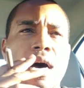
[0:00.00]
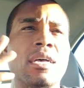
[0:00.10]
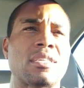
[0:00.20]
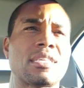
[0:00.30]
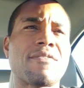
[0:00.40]

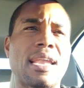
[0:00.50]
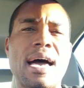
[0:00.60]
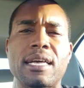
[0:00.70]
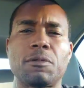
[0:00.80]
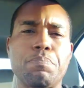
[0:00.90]

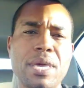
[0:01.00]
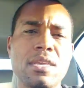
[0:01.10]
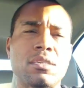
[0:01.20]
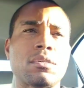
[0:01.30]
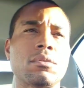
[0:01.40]
uncivilized
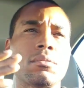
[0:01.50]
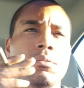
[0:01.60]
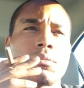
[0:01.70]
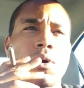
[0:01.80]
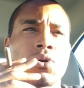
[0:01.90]
beasts
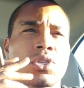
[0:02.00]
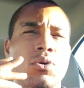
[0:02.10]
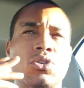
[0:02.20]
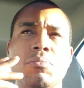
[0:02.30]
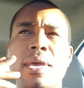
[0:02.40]
on
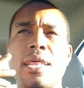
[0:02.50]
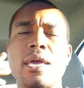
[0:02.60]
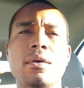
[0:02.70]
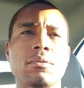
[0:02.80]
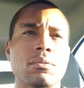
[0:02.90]
social media?